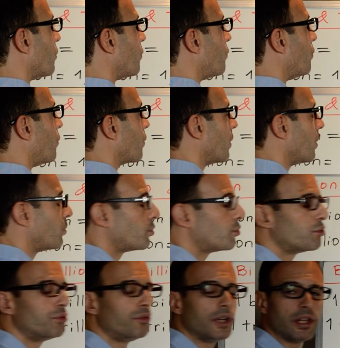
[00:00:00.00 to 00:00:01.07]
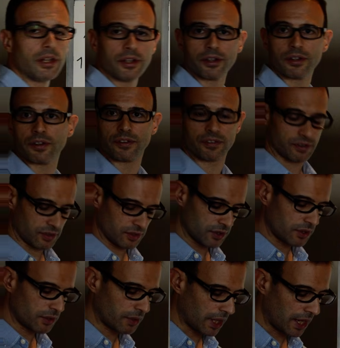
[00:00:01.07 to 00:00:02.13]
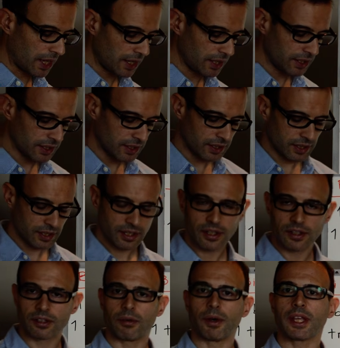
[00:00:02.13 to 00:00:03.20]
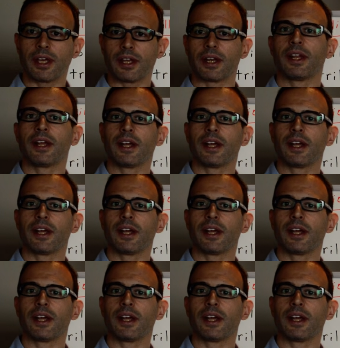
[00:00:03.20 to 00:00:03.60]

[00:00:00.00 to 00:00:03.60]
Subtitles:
for the trillions, okay? So again,